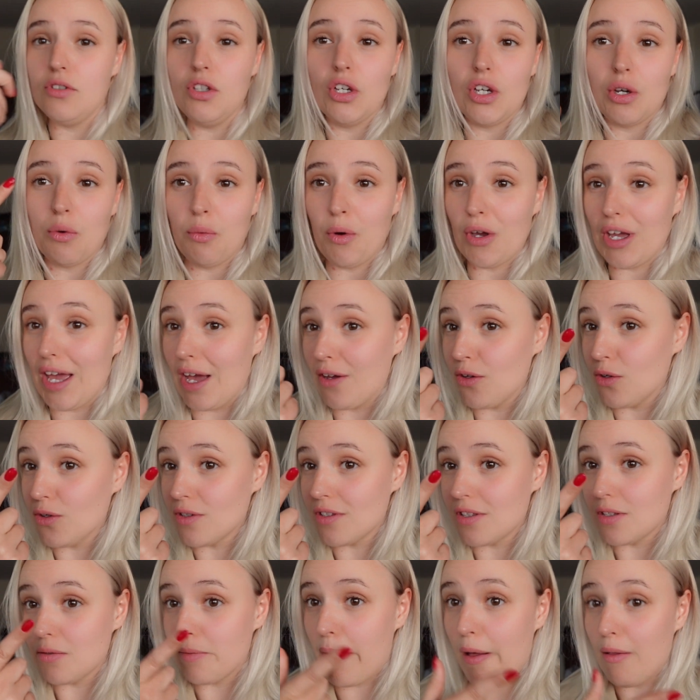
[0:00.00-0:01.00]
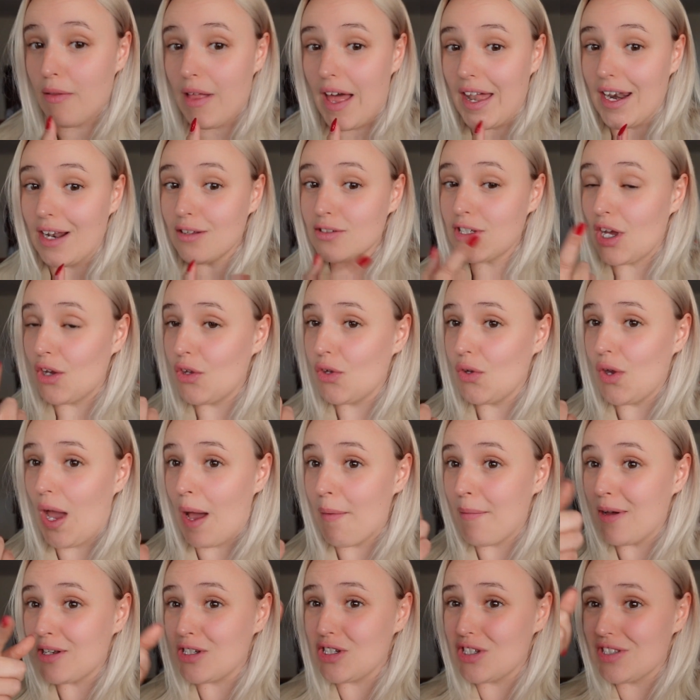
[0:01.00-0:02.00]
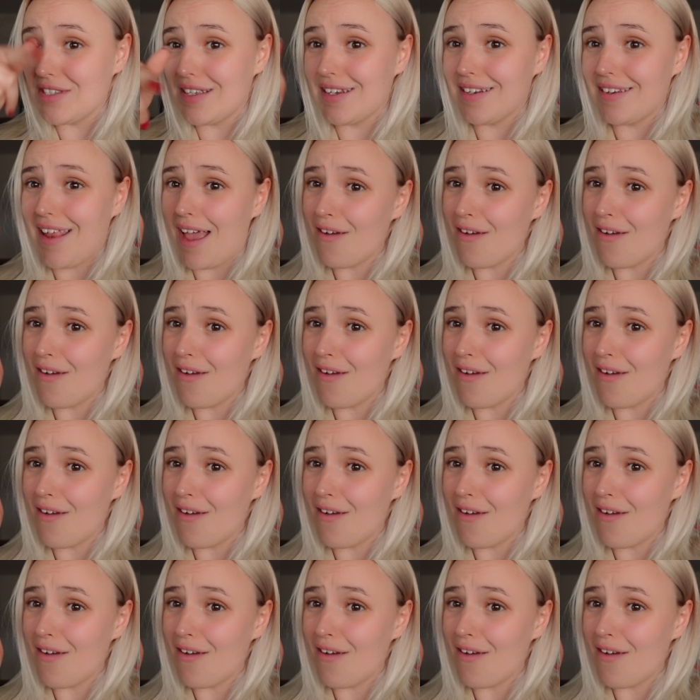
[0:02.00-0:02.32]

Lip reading: you can work out yours as well. And I'll tell you how much is in